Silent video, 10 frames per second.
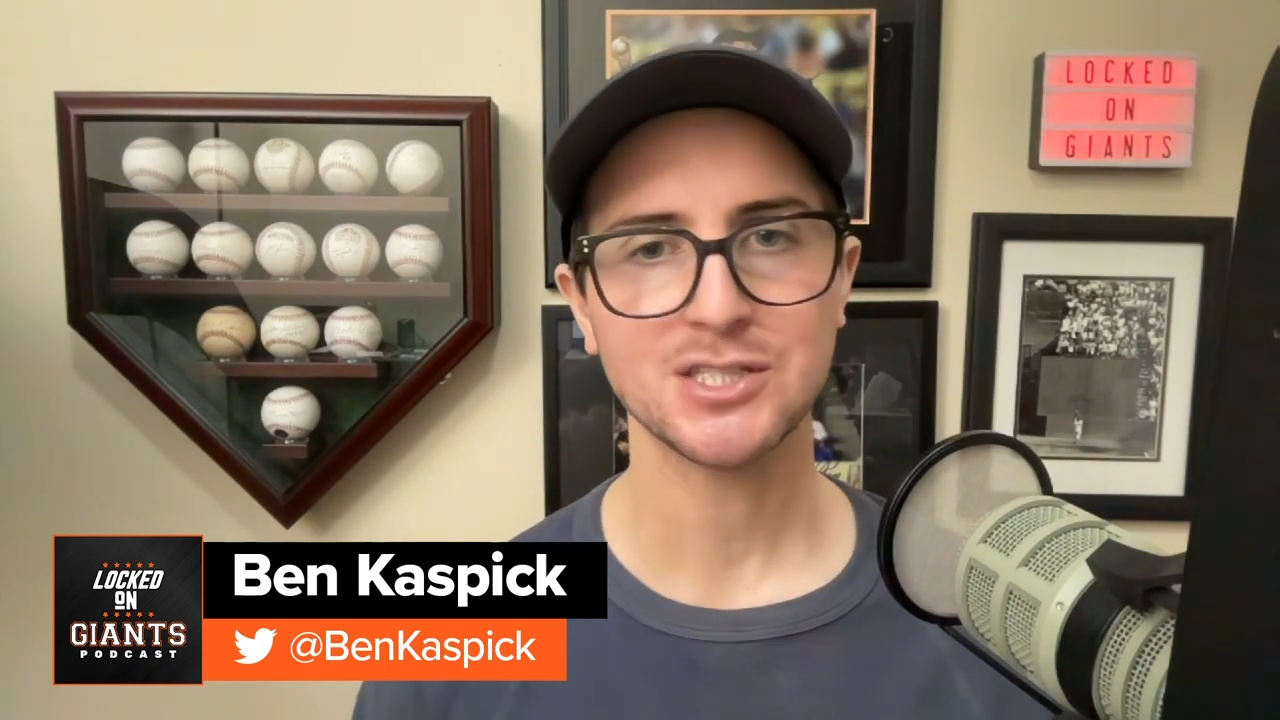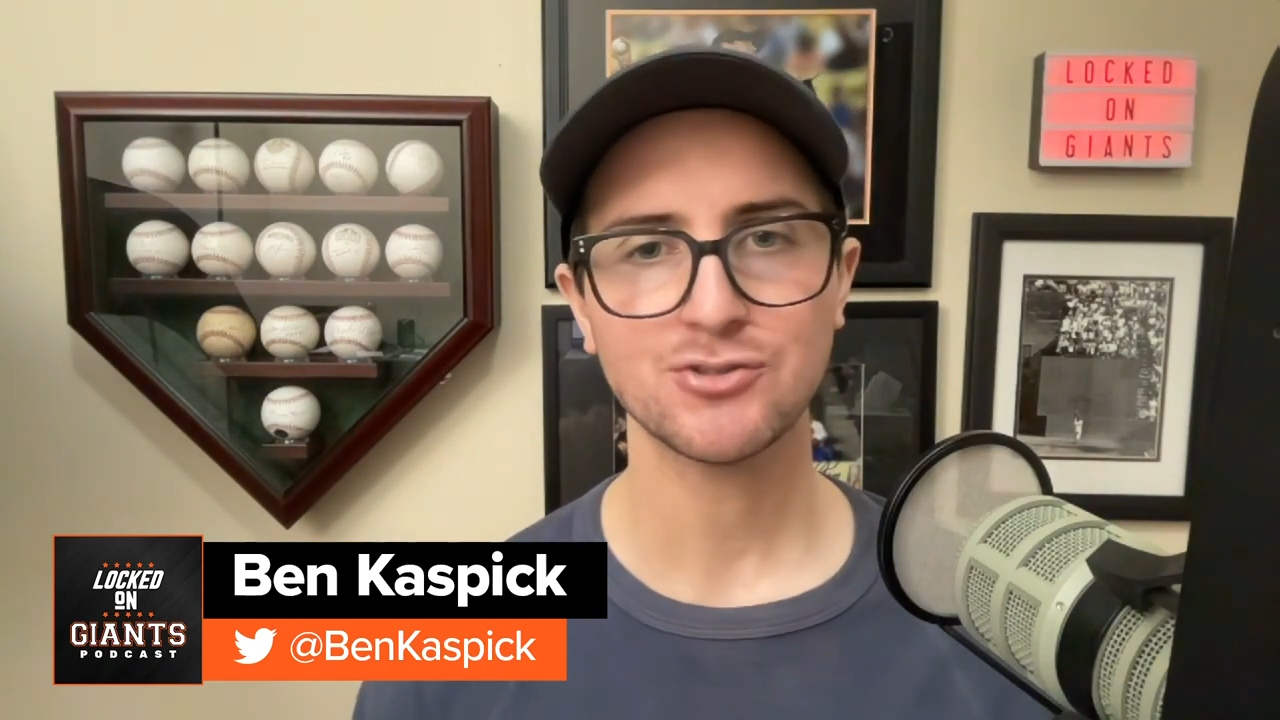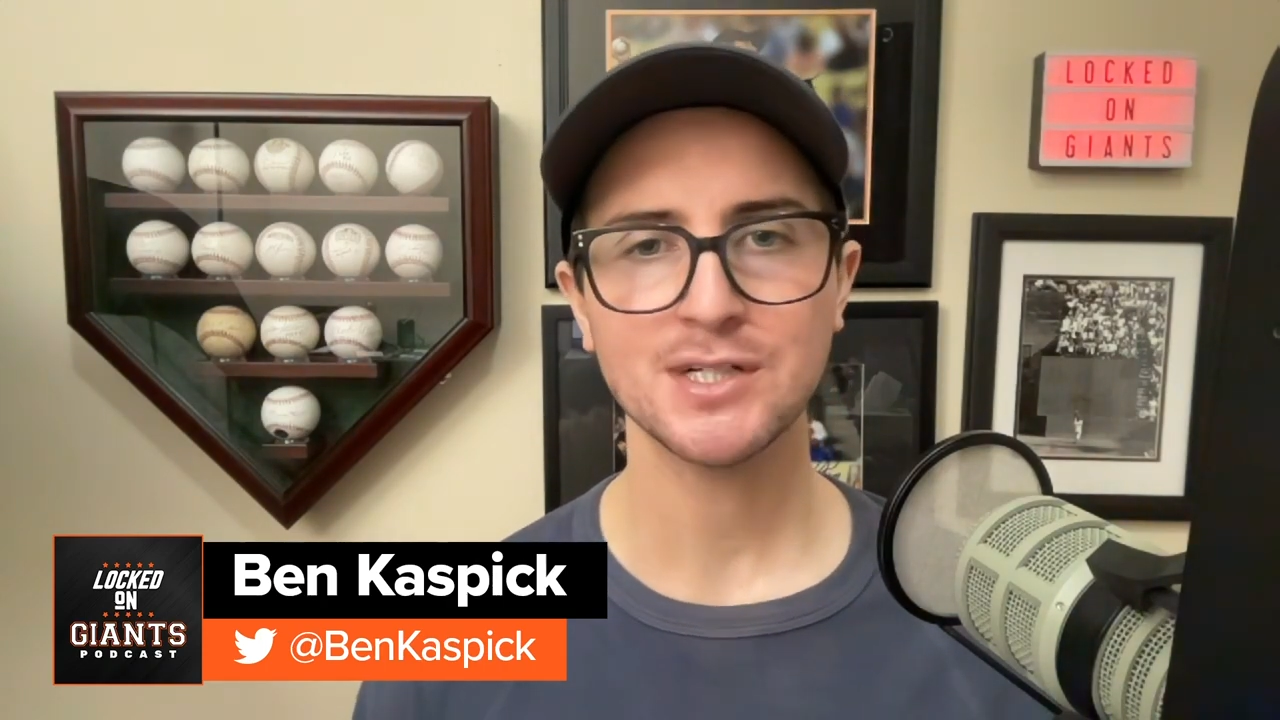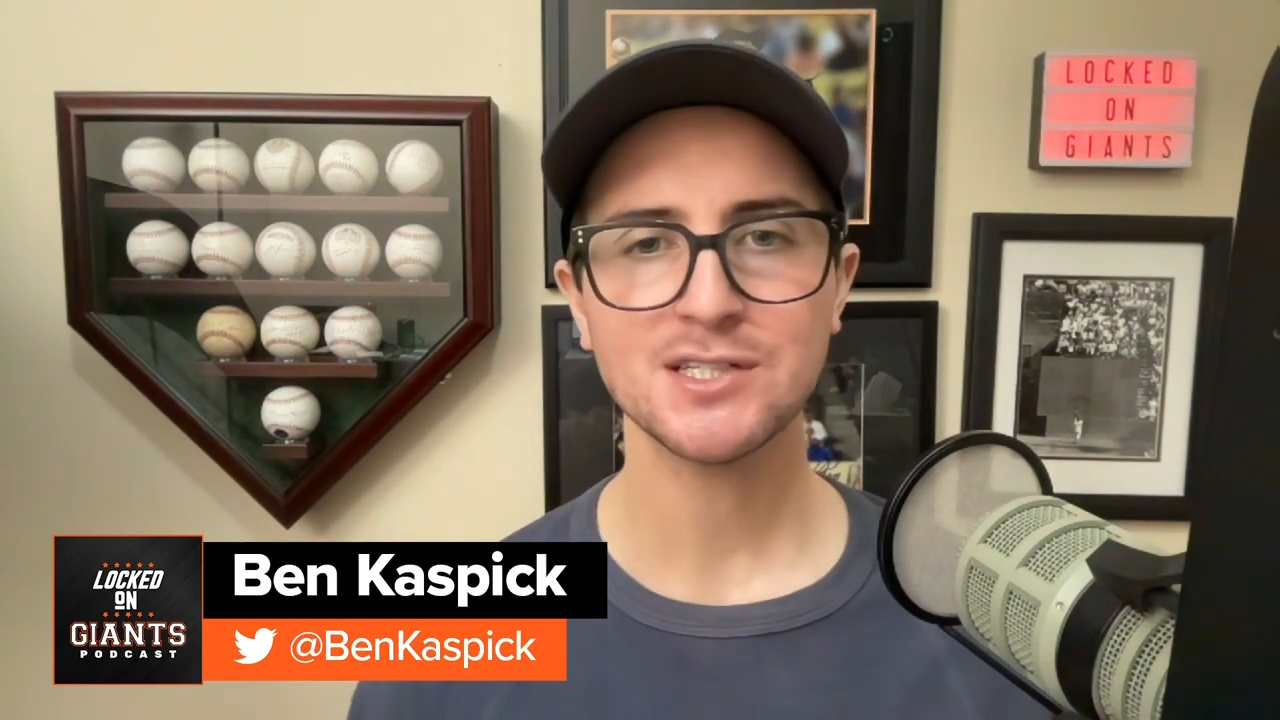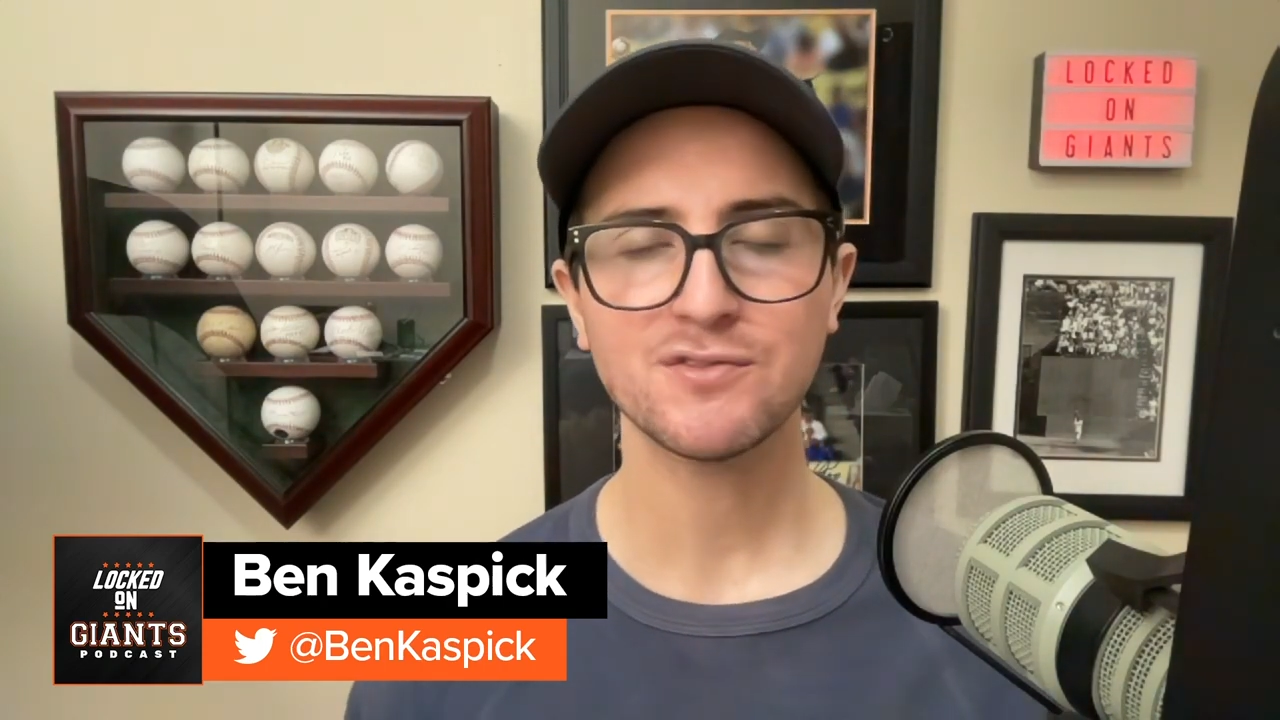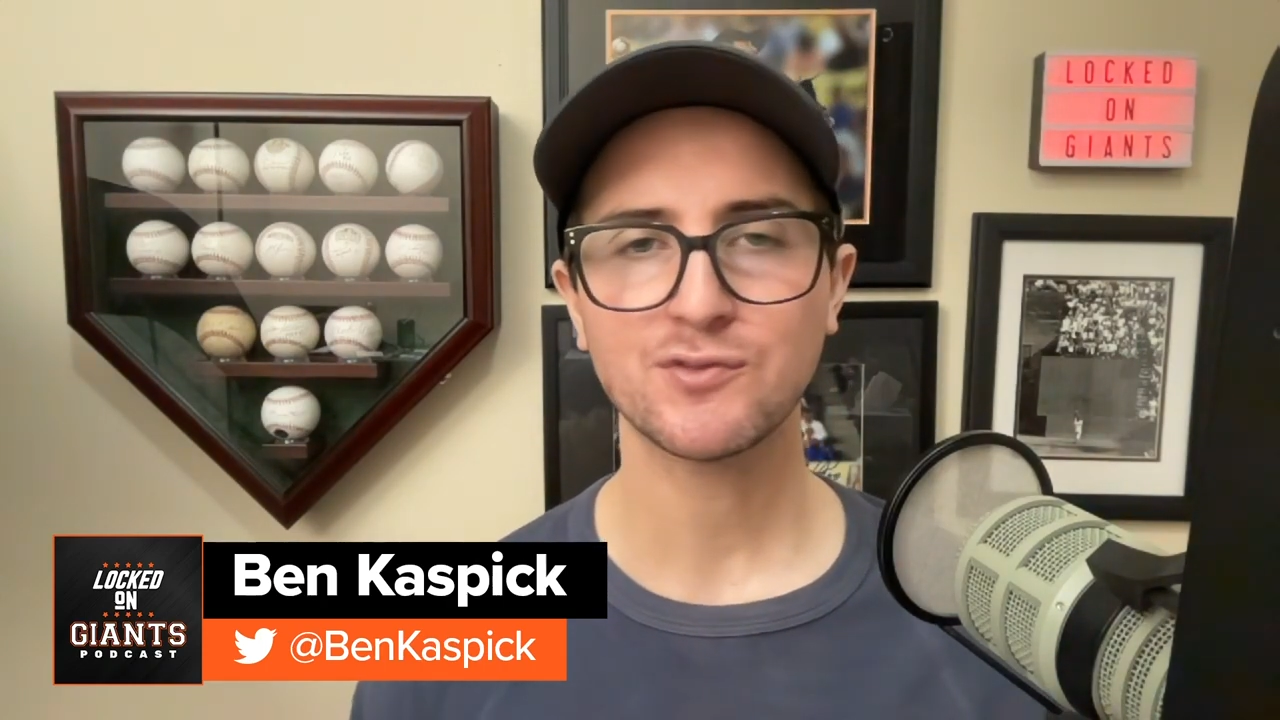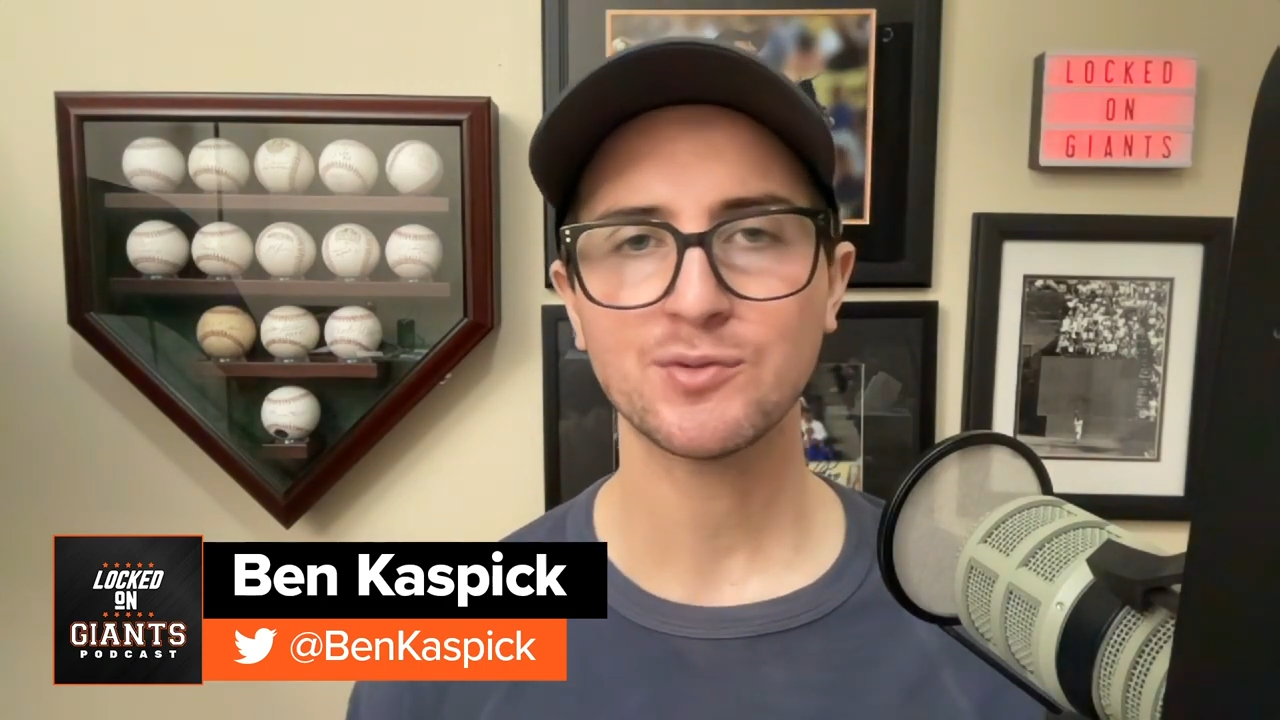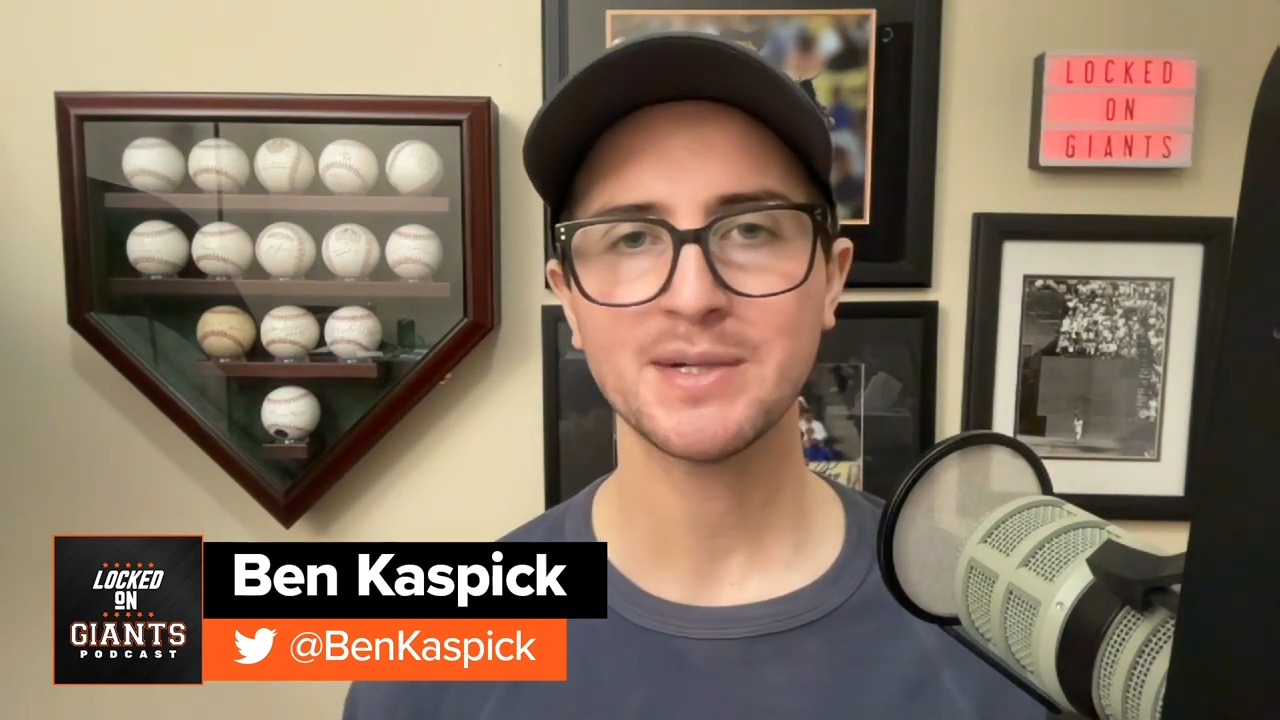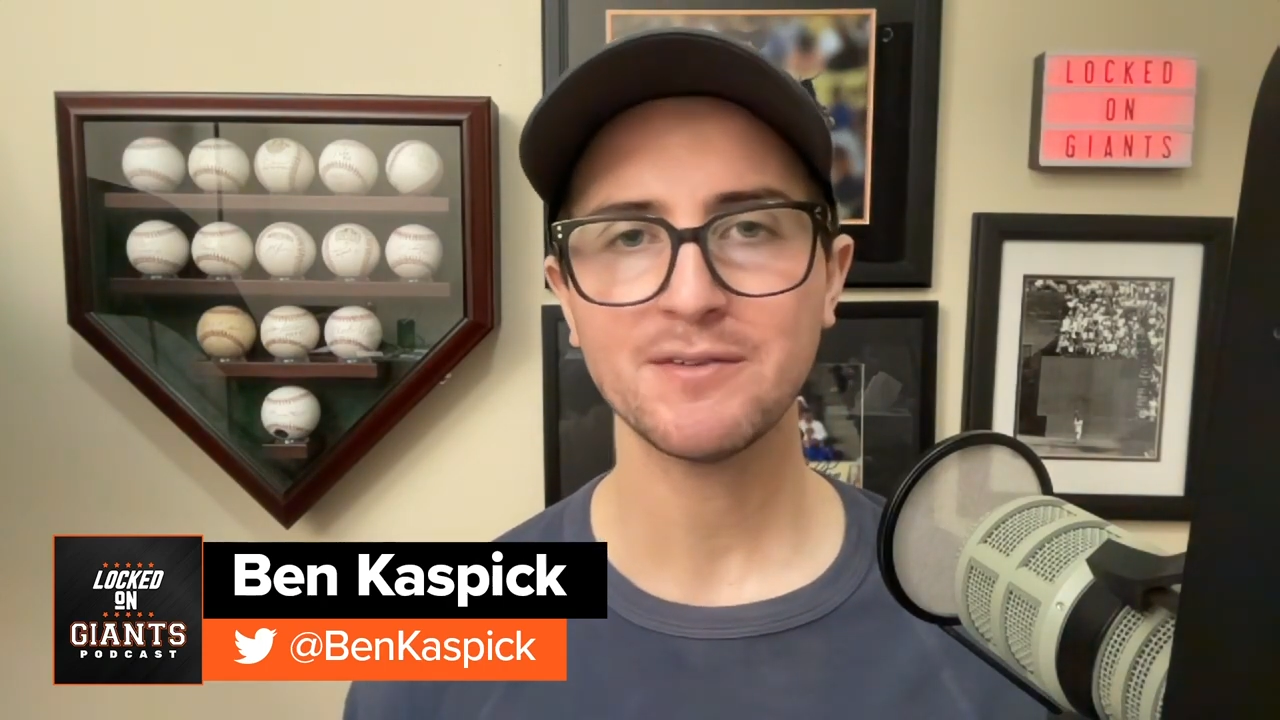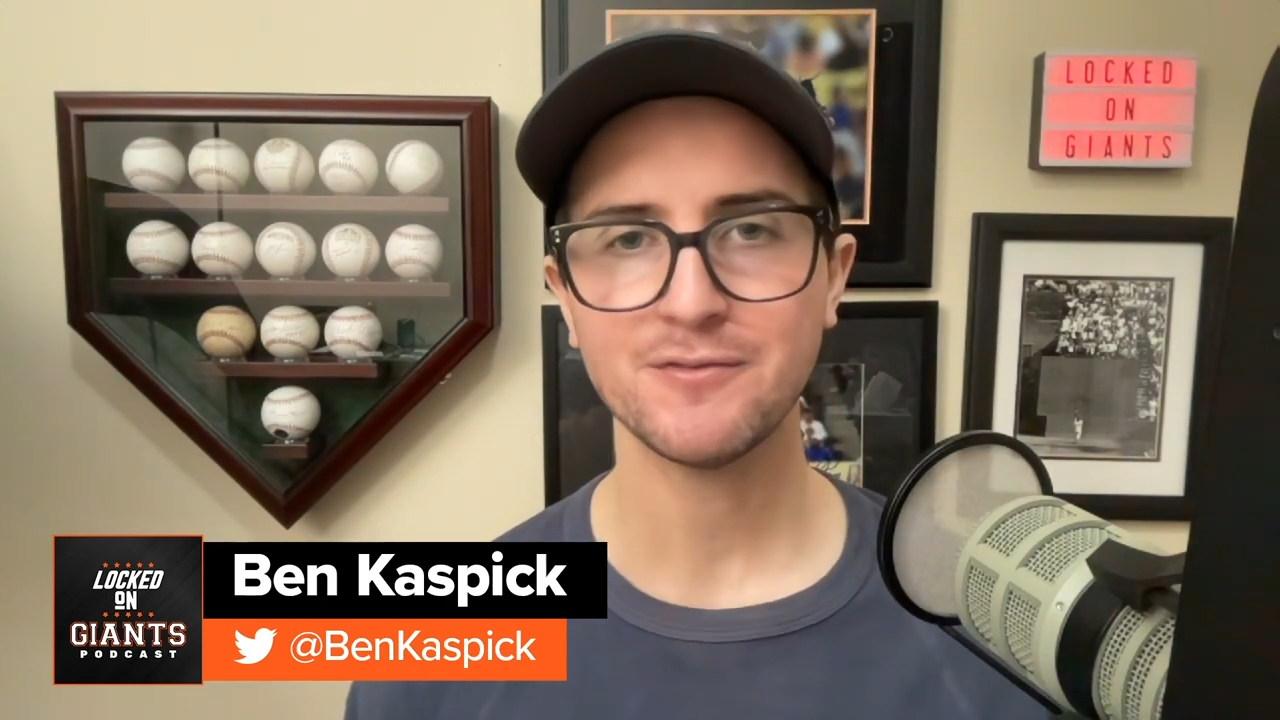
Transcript: transforming